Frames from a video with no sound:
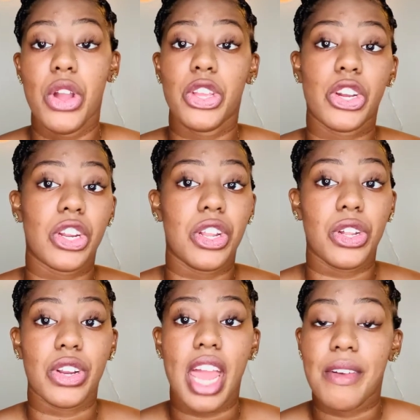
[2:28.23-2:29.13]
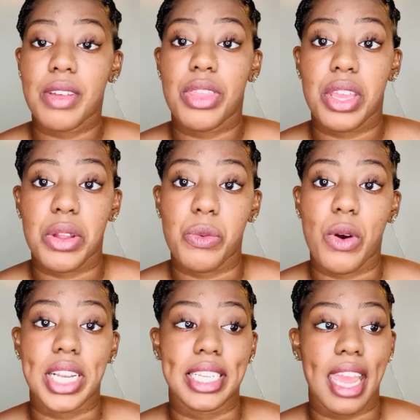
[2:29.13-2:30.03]
you're gonna learn everything in
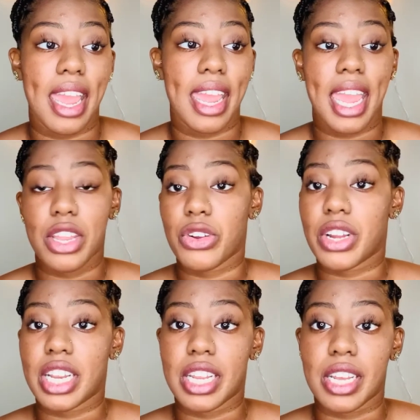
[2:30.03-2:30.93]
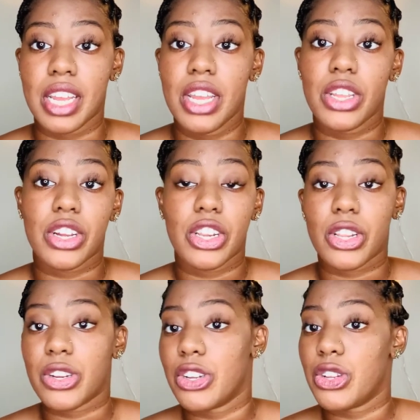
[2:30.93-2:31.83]
one day and you're gonna
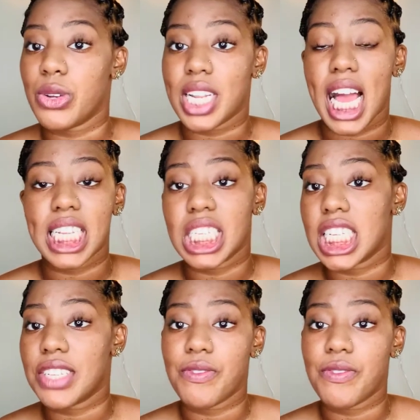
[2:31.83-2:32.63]
learn to do classics,